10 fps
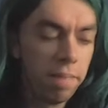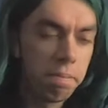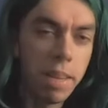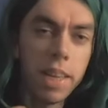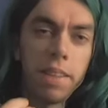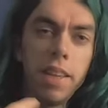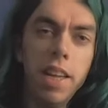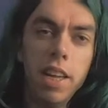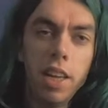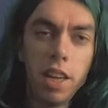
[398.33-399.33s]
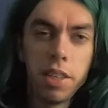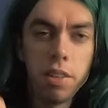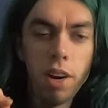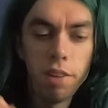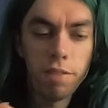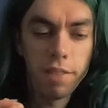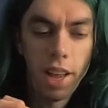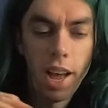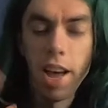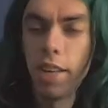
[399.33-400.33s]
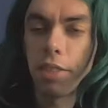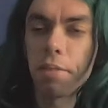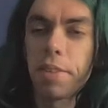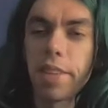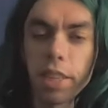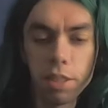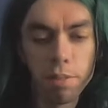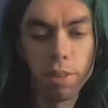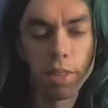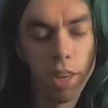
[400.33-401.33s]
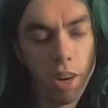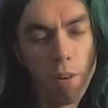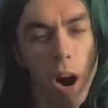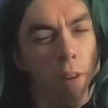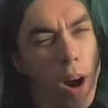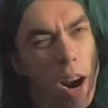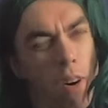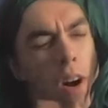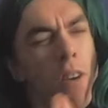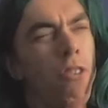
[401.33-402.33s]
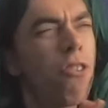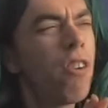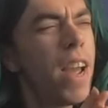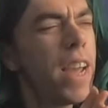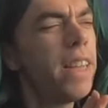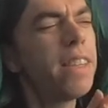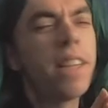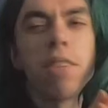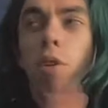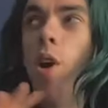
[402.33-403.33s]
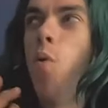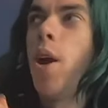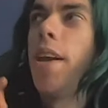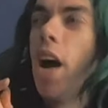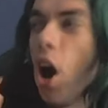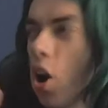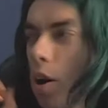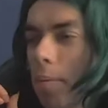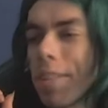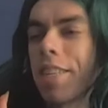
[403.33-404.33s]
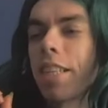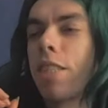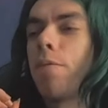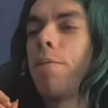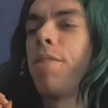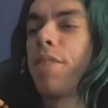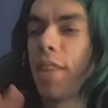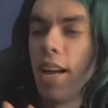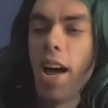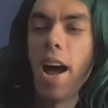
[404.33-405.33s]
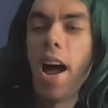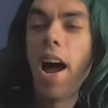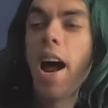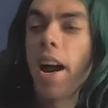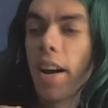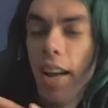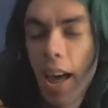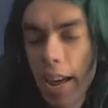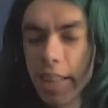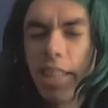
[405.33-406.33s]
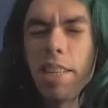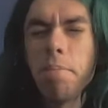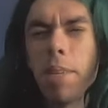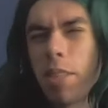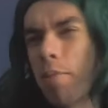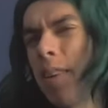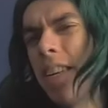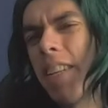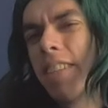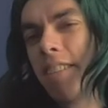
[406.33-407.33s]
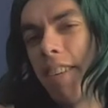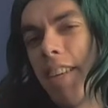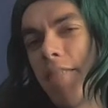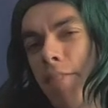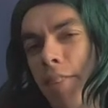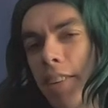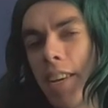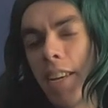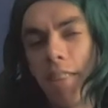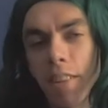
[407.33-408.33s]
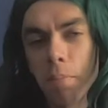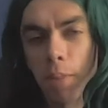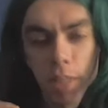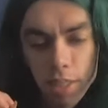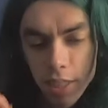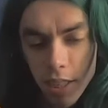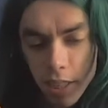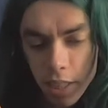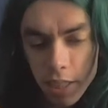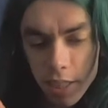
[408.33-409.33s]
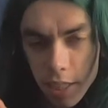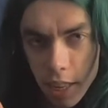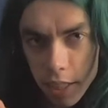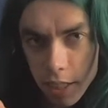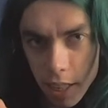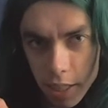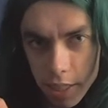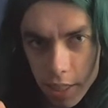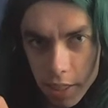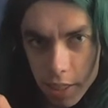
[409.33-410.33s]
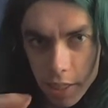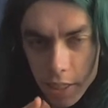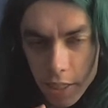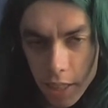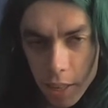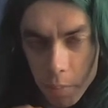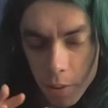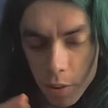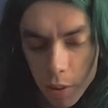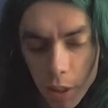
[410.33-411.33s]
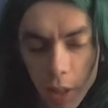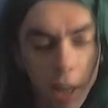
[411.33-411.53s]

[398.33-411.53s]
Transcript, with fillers: Then you have heterosexuals who are afraid that when homosexuals are actually be treated equally and not being seen as second-class citizens anymore,